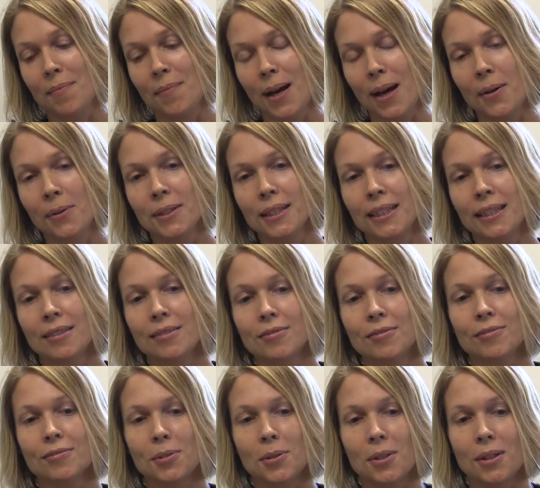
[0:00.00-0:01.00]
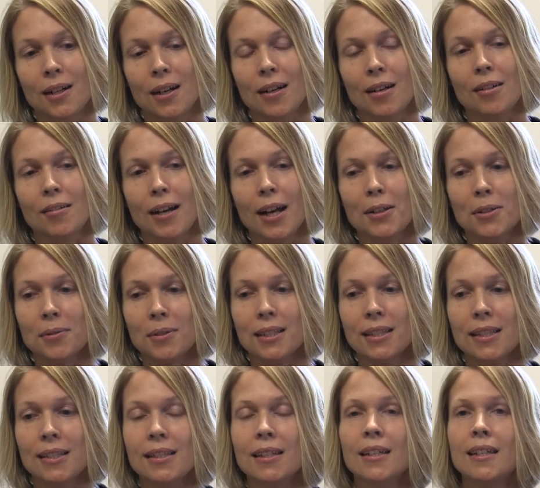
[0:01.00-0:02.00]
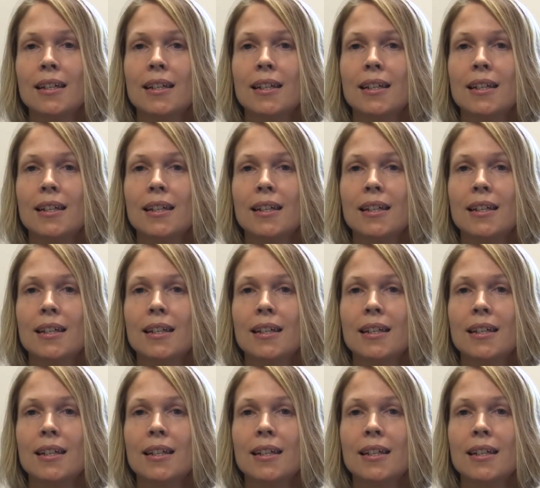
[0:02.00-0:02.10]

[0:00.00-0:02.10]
outlet for our graduates.